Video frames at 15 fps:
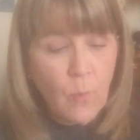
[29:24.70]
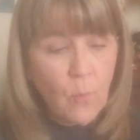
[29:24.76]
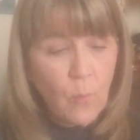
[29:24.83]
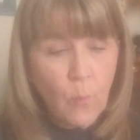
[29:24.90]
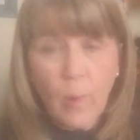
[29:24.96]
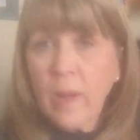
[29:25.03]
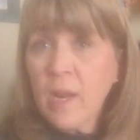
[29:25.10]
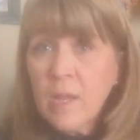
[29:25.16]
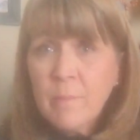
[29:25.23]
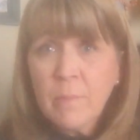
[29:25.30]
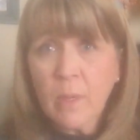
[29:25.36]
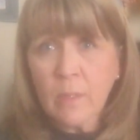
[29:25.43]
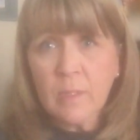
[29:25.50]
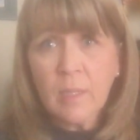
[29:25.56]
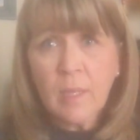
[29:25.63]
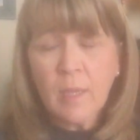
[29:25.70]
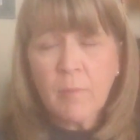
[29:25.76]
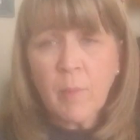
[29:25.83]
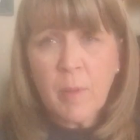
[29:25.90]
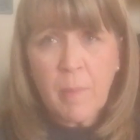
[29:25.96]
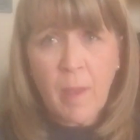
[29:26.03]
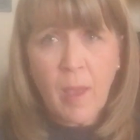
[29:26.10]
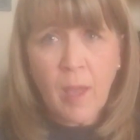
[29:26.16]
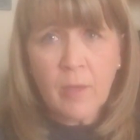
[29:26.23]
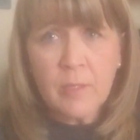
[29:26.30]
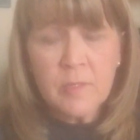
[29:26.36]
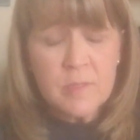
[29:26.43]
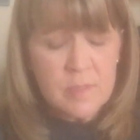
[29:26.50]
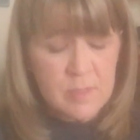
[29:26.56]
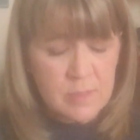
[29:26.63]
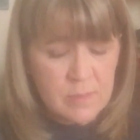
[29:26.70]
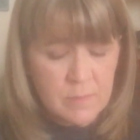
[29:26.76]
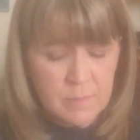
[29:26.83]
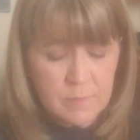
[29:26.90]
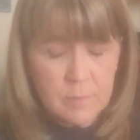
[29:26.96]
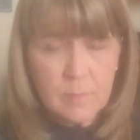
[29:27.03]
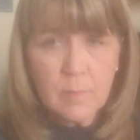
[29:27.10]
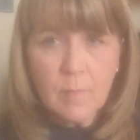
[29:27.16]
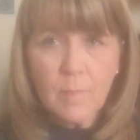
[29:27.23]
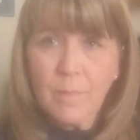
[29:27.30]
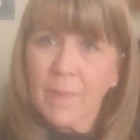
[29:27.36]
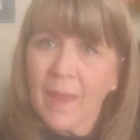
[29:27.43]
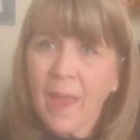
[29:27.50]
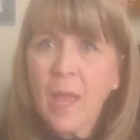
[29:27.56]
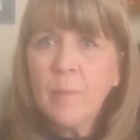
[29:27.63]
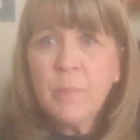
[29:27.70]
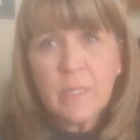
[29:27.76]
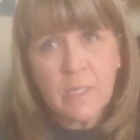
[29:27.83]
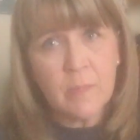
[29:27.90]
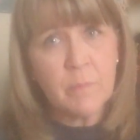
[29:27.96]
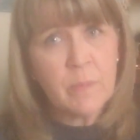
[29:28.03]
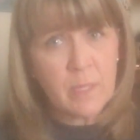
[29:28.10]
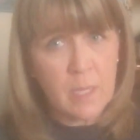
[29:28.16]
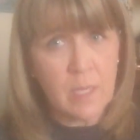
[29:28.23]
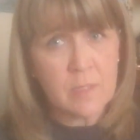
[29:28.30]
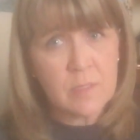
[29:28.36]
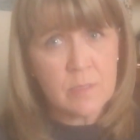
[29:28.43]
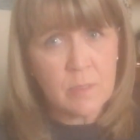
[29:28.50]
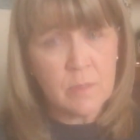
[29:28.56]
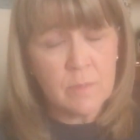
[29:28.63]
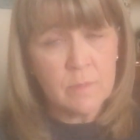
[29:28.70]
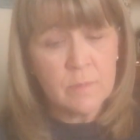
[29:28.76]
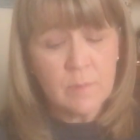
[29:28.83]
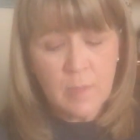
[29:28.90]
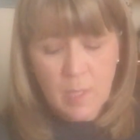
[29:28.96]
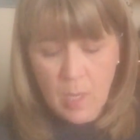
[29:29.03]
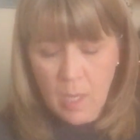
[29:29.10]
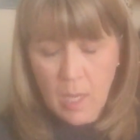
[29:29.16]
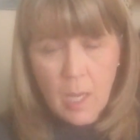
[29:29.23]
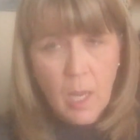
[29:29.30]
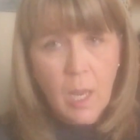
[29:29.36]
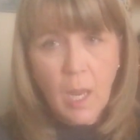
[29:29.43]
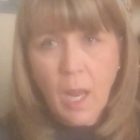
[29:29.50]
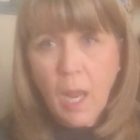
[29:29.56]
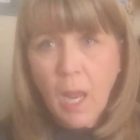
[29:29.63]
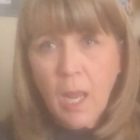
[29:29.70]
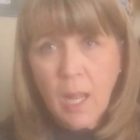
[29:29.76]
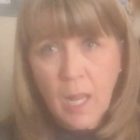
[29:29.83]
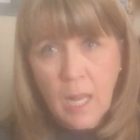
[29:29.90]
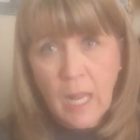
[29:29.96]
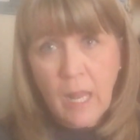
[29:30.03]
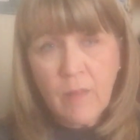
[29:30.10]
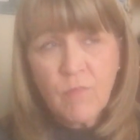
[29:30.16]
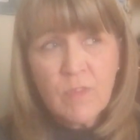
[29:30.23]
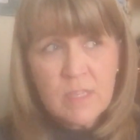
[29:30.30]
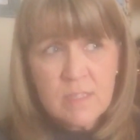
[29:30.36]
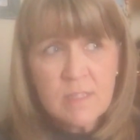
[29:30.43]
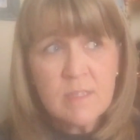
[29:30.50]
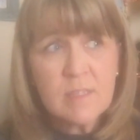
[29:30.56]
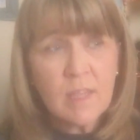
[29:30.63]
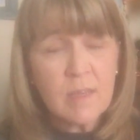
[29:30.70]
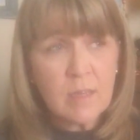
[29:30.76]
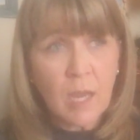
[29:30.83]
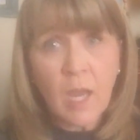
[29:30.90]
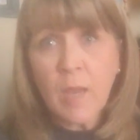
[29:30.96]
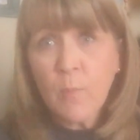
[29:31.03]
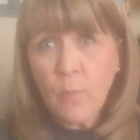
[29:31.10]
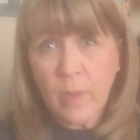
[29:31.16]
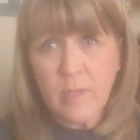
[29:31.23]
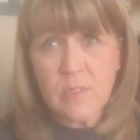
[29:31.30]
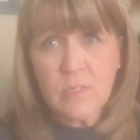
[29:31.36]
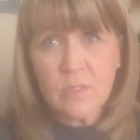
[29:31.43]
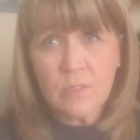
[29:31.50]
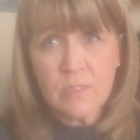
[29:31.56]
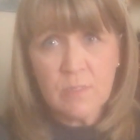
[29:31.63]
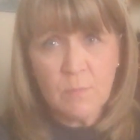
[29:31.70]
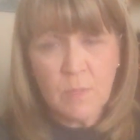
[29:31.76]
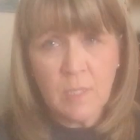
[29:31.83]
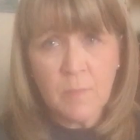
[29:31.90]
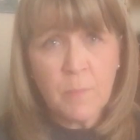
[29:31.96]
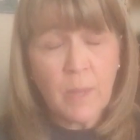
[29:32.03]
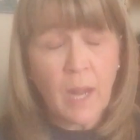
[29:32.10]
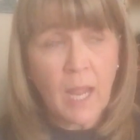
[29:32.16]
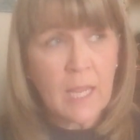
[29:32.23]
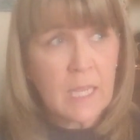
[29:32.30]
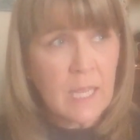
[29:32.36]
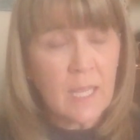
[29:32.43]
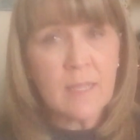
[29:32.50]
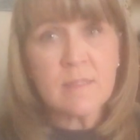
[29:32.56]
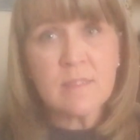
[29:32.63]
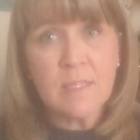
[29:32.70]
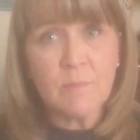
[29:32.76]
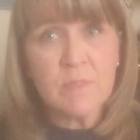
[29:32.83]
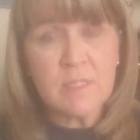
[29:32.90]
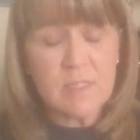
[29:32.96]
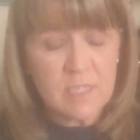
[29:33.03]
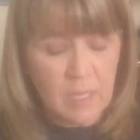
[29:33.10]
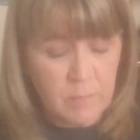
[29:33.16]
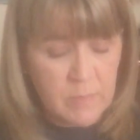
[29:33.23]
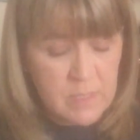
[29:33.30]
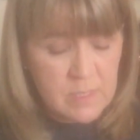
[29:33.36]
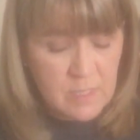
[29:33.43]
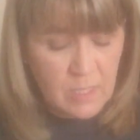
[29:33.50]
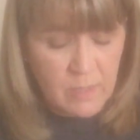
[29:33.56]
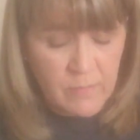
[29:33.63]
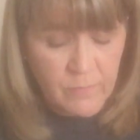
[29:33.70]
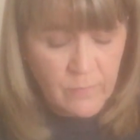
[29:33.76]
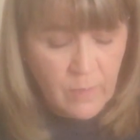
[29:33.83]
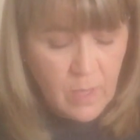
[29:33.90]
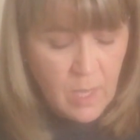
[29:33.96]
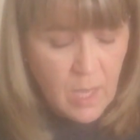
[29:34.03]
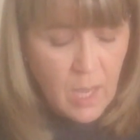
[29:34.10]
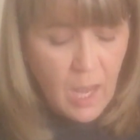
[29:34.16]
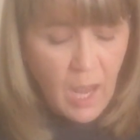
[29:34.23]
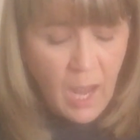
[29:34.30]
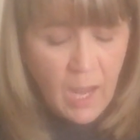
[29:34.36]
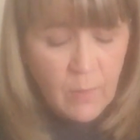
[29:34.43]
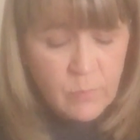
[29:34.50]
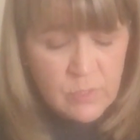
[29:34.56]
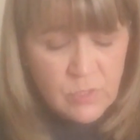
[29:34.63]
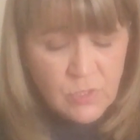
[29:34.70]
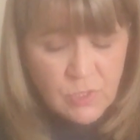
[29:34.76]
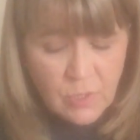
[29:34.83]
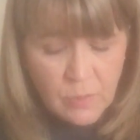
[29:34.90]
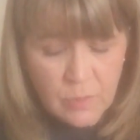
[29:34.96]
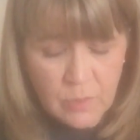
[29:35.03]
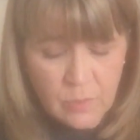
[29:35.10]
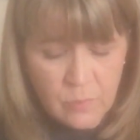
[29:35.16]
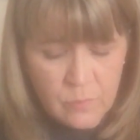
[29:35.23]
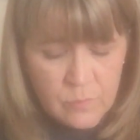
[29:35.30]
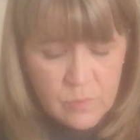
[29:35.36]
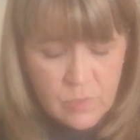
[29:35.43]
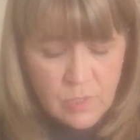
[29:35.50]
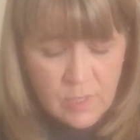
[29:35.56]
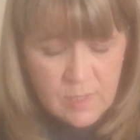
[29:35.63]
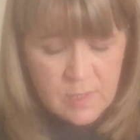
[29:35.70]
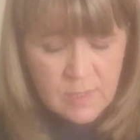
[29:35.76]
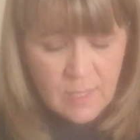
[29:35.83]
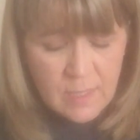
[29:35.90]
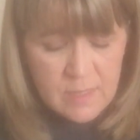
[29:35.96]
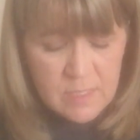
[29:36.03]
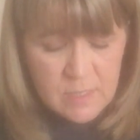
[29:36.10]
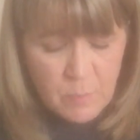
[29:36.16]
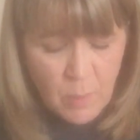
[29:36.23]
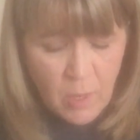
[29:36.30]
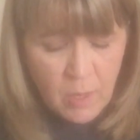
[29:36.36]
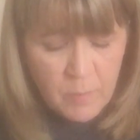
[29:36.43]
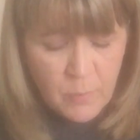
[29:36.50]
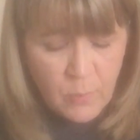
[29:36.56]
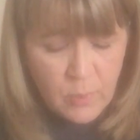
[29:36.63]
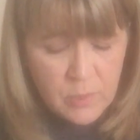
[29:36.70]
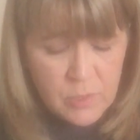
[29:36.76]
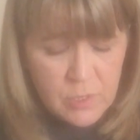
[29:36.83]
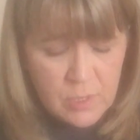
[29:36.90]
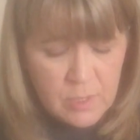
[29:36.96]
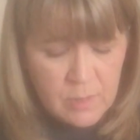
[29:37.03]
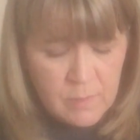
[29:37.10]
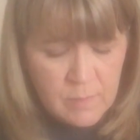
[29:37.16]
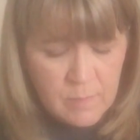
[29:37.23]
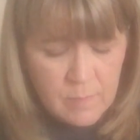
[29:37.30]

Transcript: When I'm marking my patterns, I become Picasso. And this is a time waster to me, but I can't seem to stop myself. I will show you just a small portion.